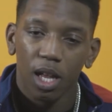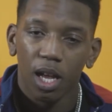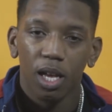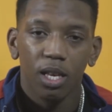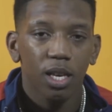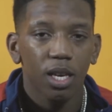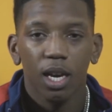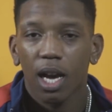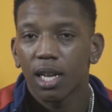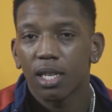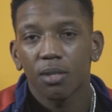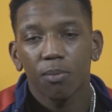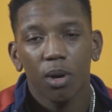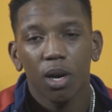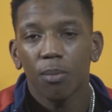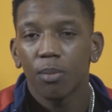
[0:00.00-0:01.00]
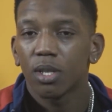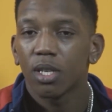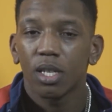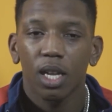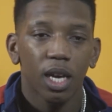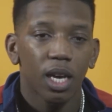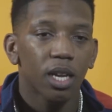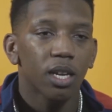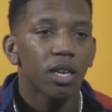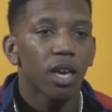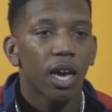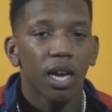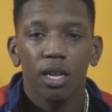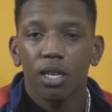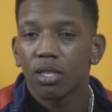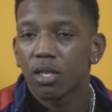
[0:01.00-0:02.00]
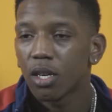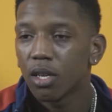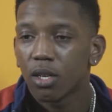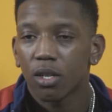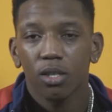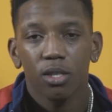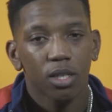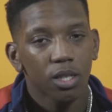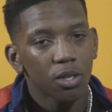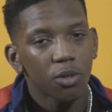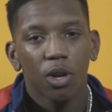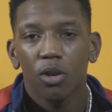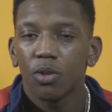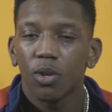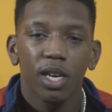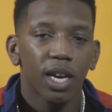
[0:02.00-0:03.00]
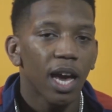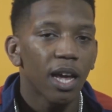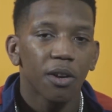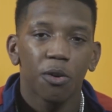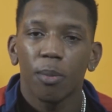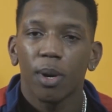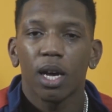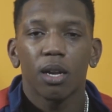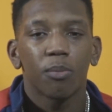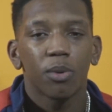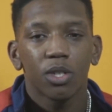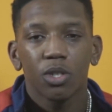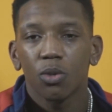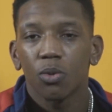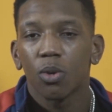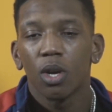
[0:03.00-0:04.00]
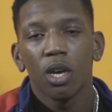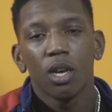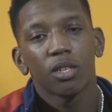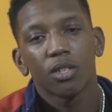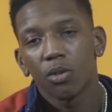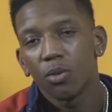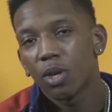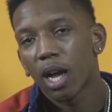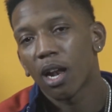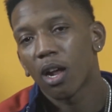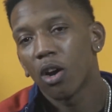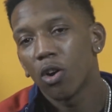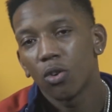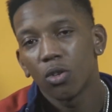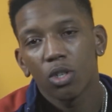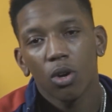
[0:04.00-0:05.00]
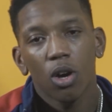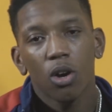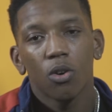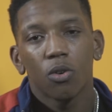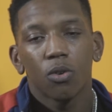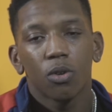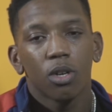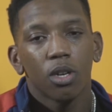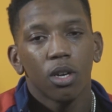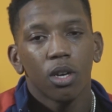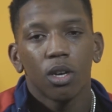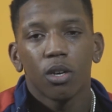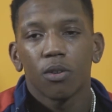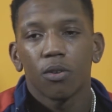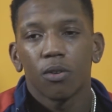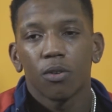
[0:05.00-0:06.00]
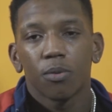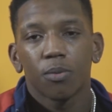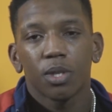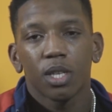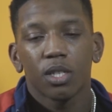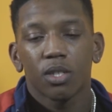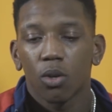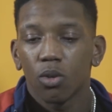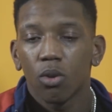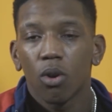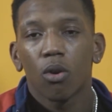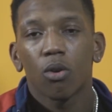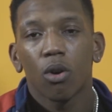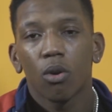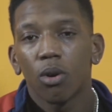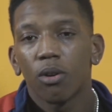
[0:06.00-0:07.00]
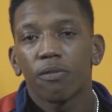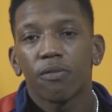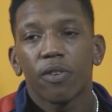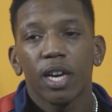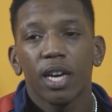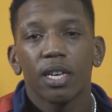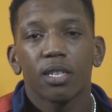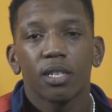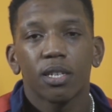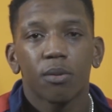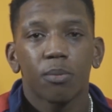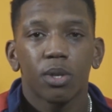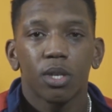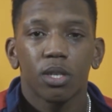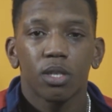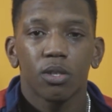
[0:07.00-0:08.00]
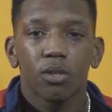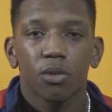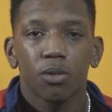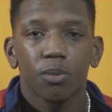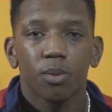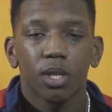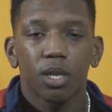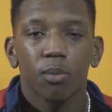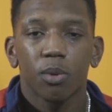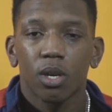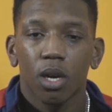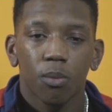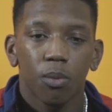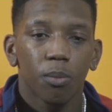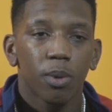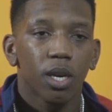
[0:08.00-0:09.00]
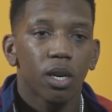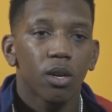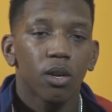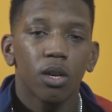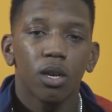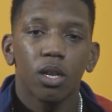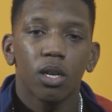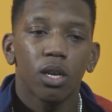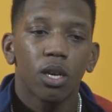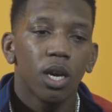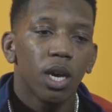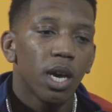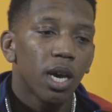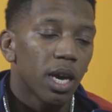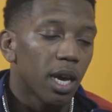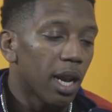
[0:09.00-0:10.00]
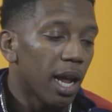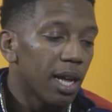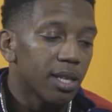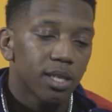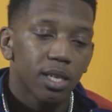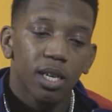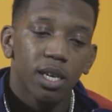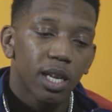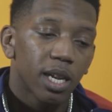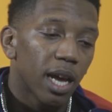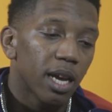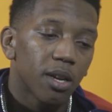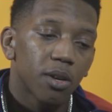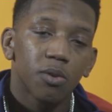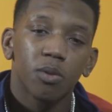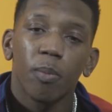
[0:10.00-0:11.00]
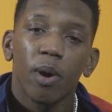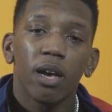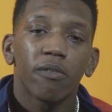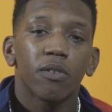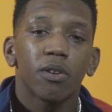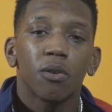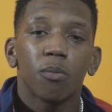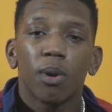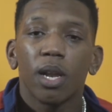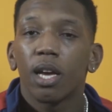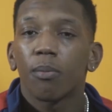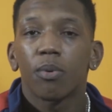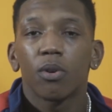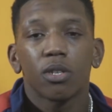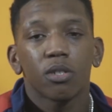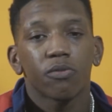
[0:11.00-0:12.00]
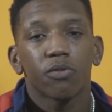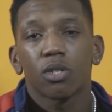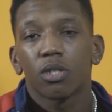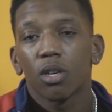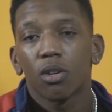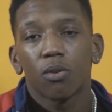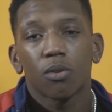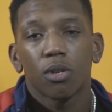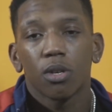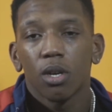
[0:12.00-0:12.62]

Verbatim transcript: thing, you ain't got your mama, your daddy, your auntie, your uncle. You know you ain't got nobody but you. So you gotta hold your own. You know what I'm saying. So you gonna grow up fast in that bitch. You know what I'm saying. Become a man early. And I tell you, there ain't no spot for no black person for sure.